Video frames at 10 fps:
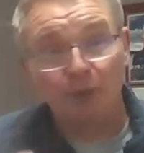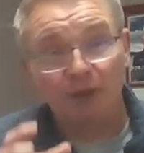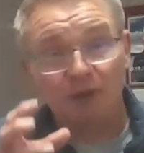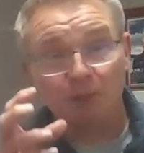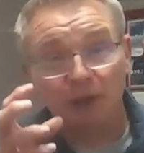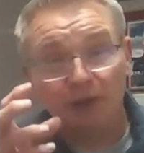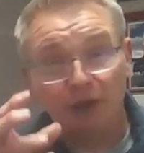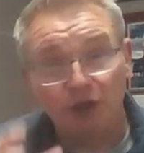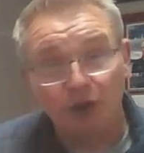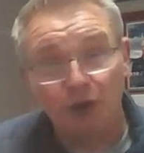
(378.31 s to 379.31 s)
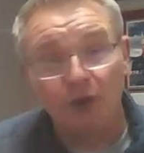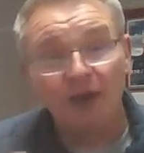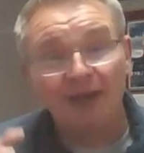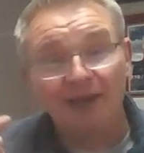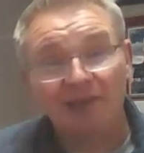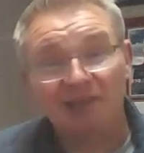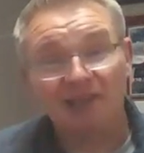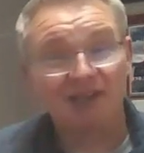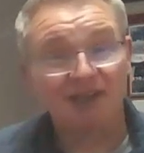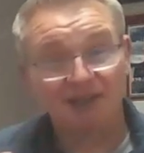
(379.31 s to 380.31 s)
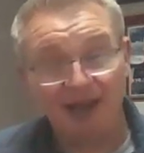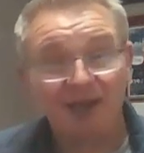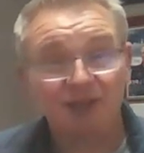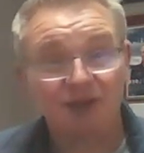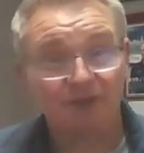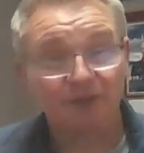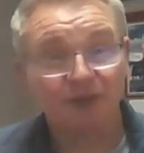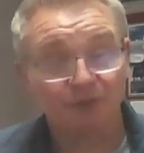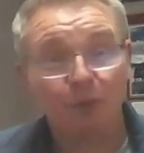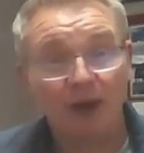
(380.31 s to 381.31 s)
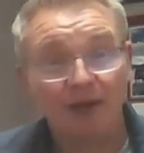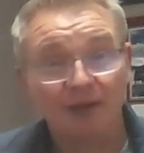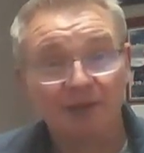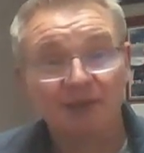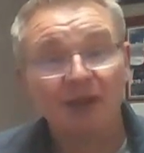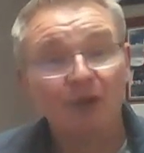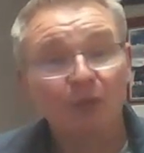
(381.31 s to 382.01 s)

we explain the new external attack surface of wireless